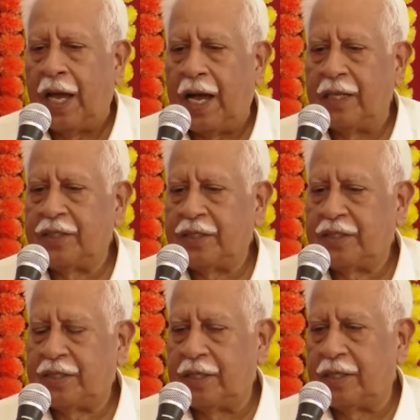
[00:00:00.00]
I'll
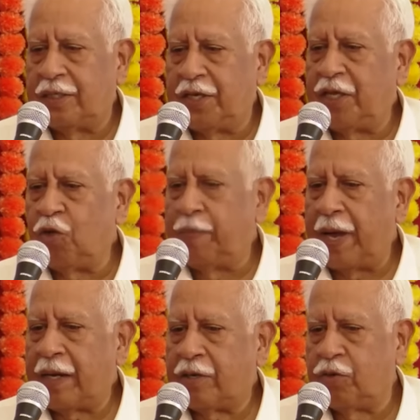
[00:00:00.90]
just take you
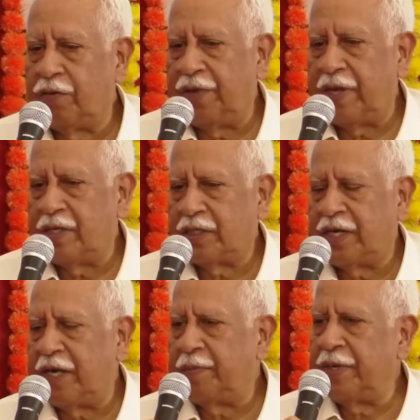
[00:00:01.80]
back to the various
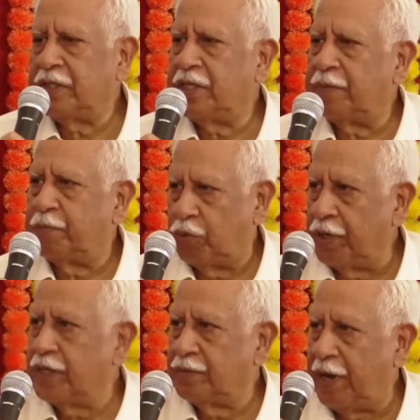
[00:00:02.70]
statements that
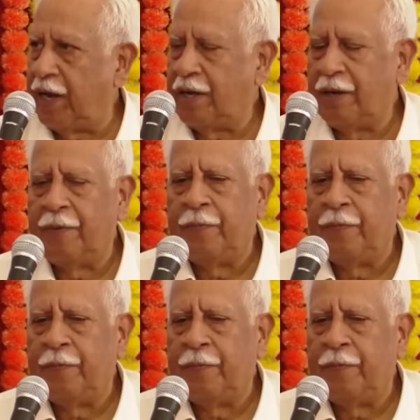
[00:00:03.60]
Putin has made,